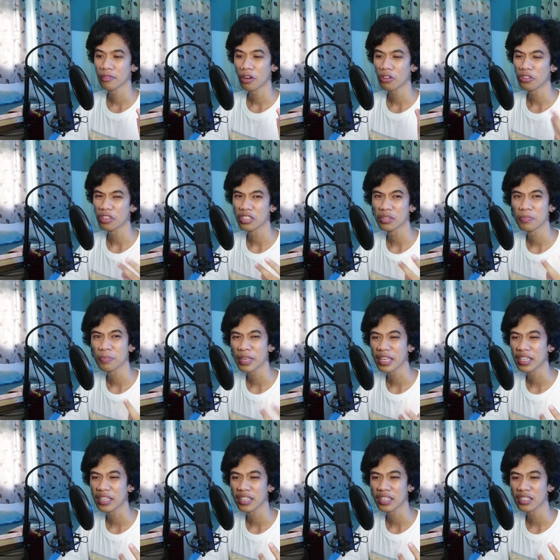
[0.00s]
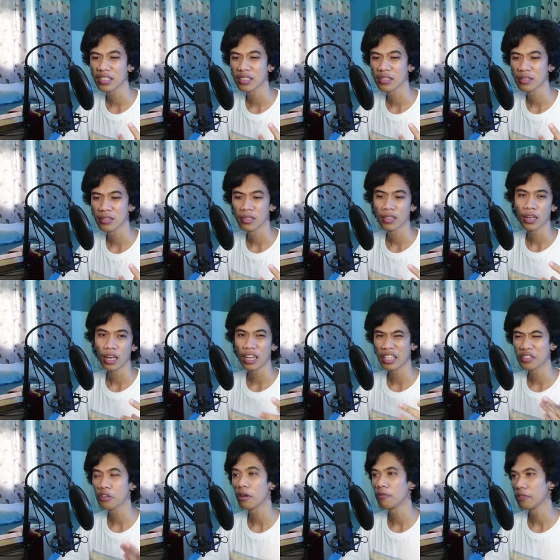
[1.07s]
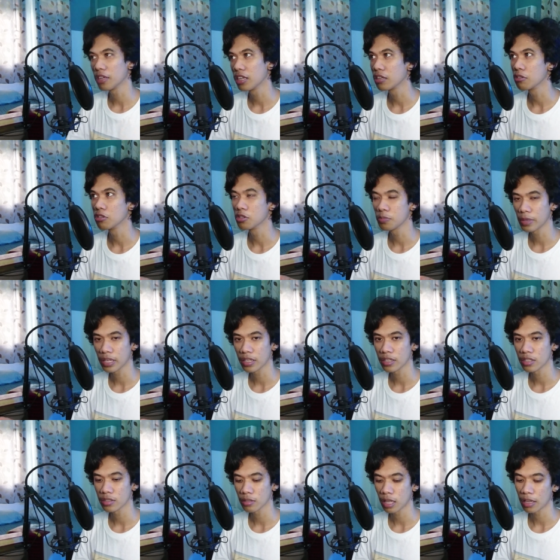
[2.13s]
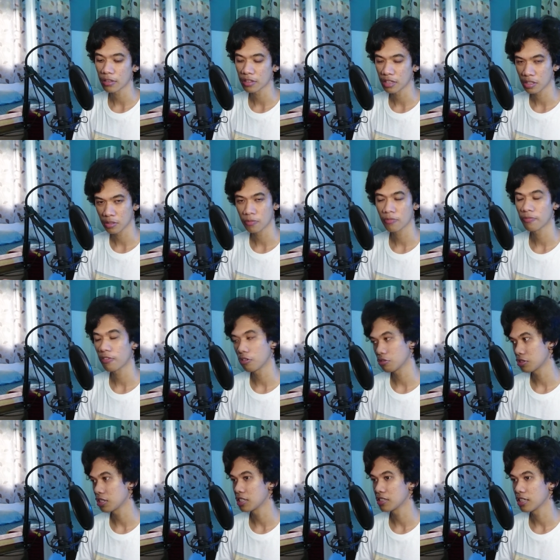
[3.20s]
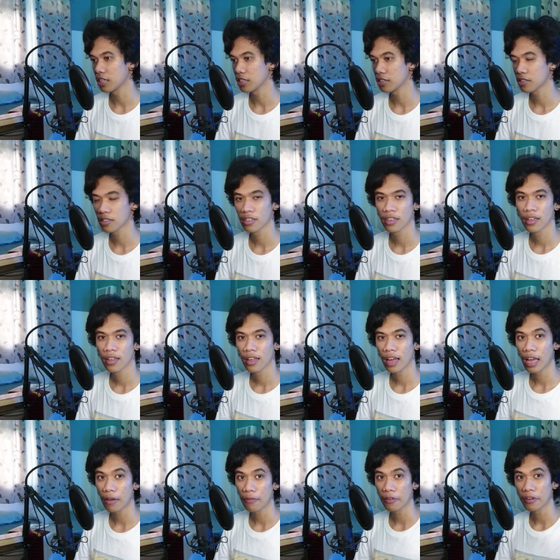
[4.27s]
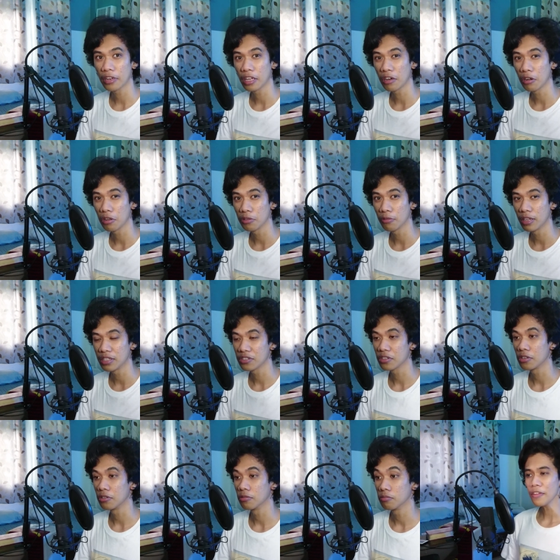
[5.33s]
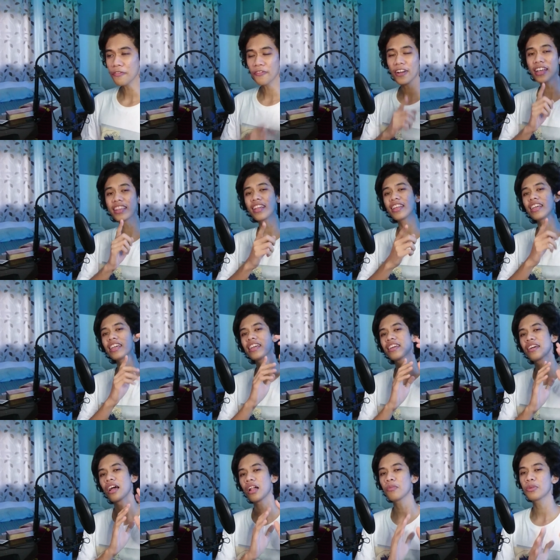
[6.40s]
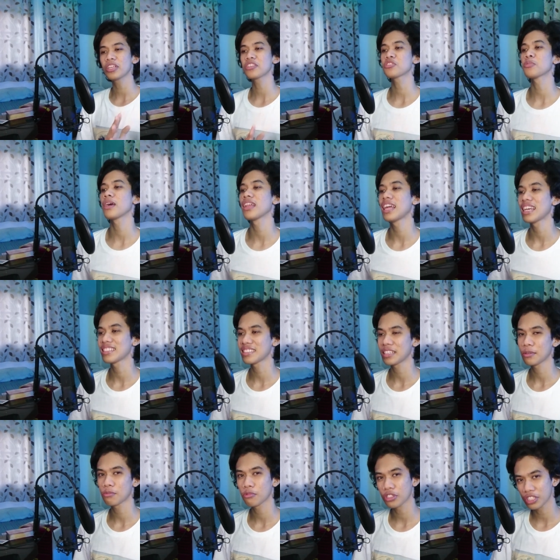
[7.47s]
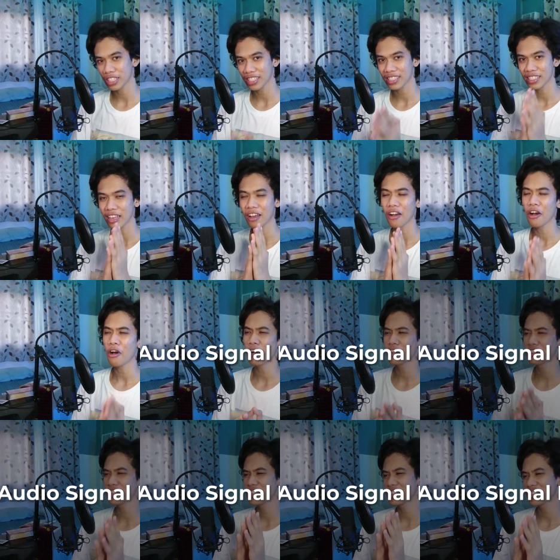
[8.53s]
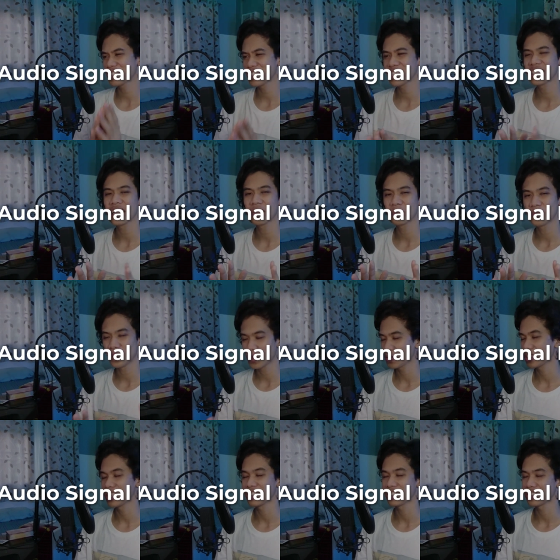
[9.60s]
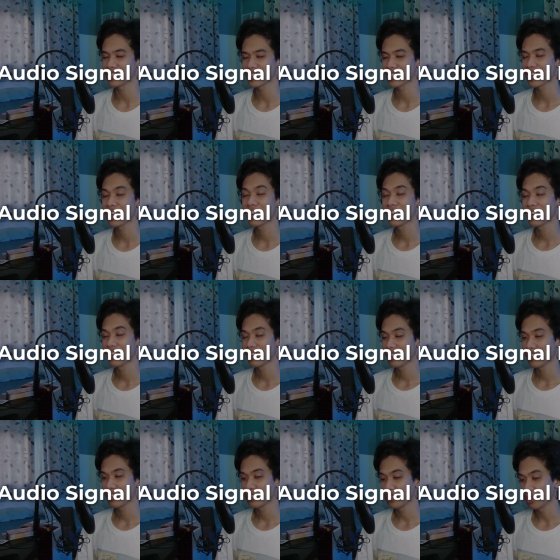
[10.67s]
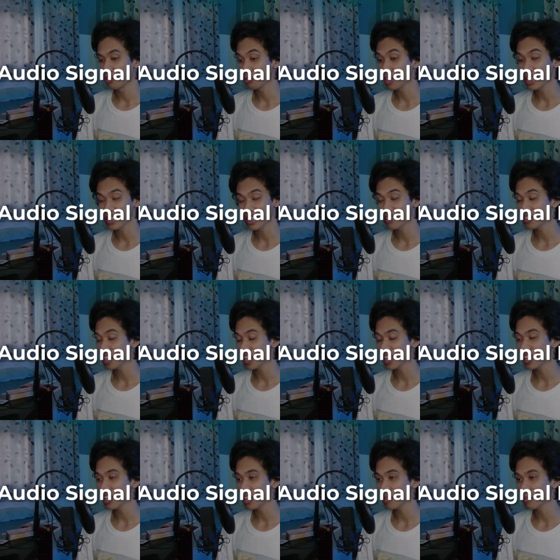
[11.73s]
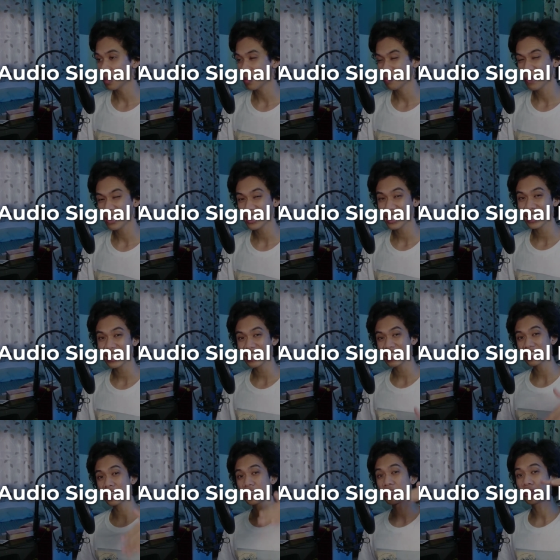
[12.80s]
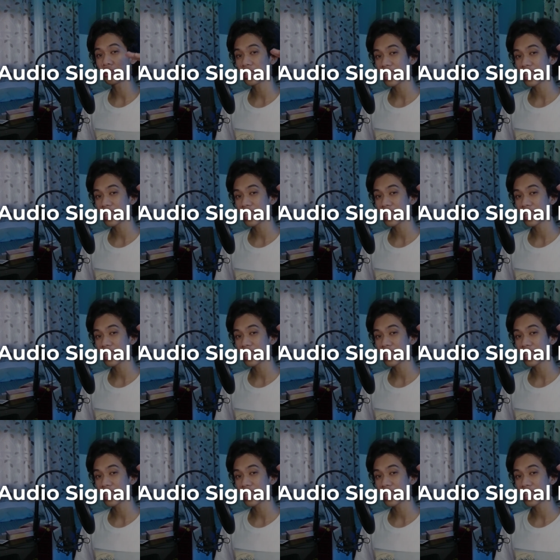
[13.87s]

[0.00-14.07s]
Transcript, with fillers: on the speakers, unless you have really good speakers like this phones these days. I have a really old one, so... And finally, I'll bring it to my last tip, which is audio signal processors. Now know that sounds like a lot, but basically these are your